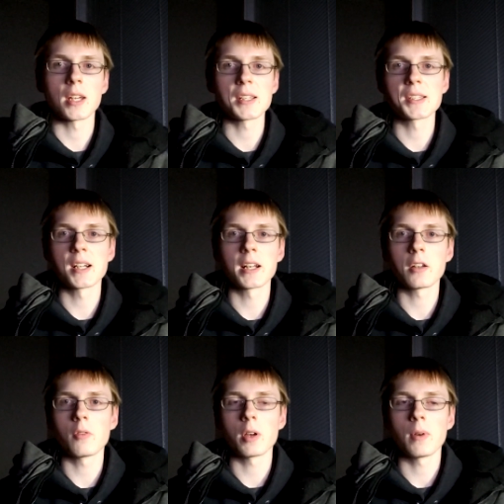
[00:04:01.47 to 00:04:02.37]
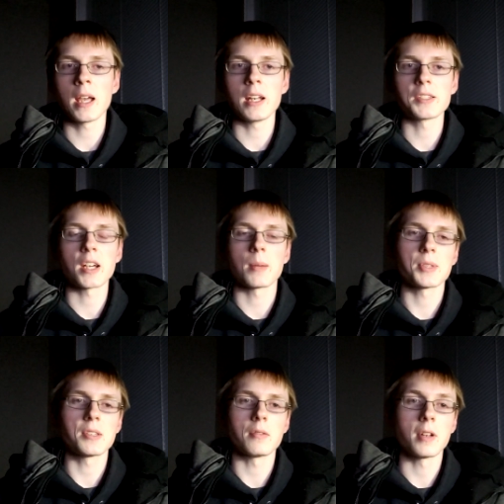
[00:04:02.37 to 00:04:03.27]
It's not going away anytime
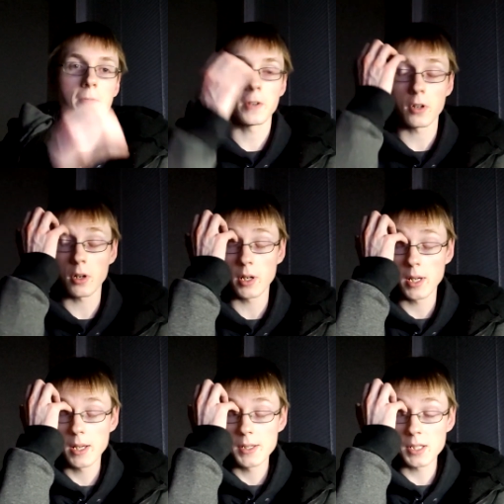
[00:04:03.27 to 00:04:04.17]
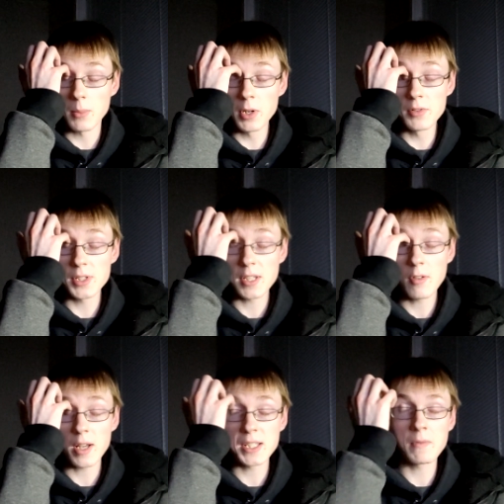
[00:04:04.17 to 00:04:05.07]
soon. If you're someone who's who
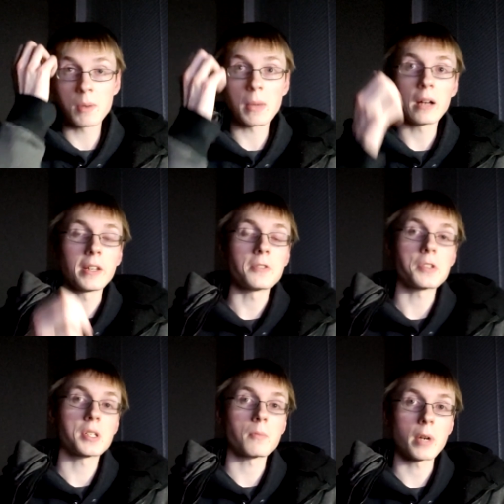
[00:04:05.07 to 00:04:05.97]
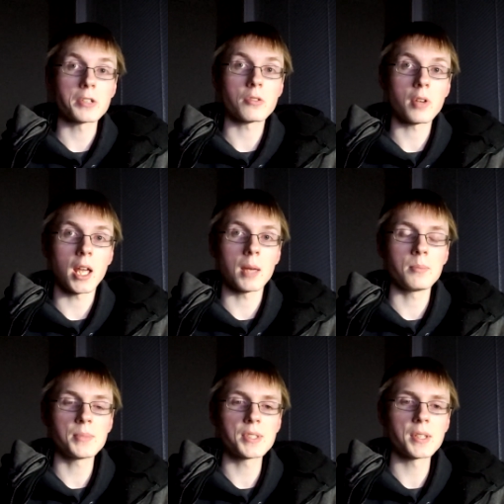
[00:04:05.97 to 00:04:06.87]
has even a mild interest in retro
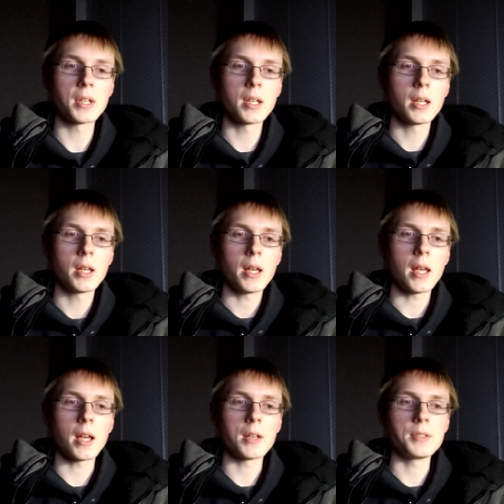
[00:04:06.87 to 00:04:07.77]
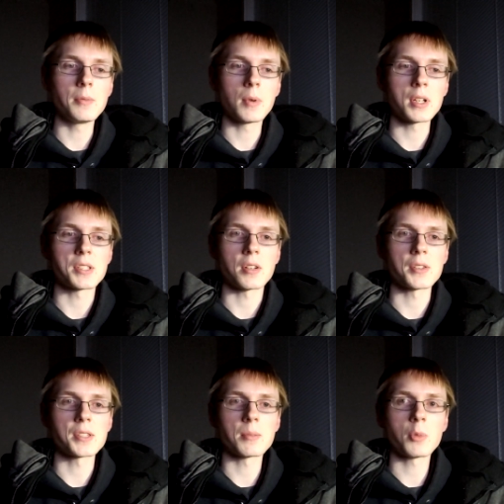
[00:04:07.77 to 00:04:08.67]
games and you want to
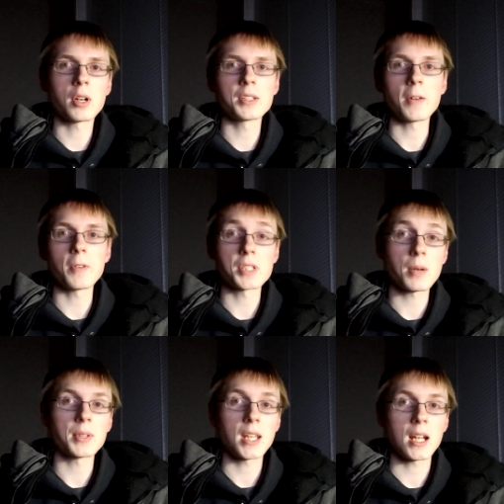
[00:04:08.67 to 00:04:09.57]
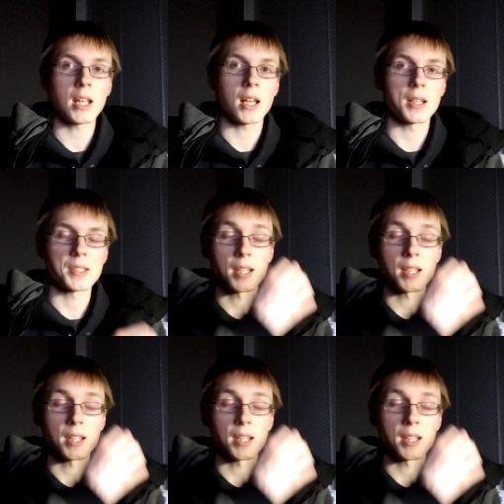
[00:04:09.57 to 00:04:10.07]
start somewhere, definitely start with the NES.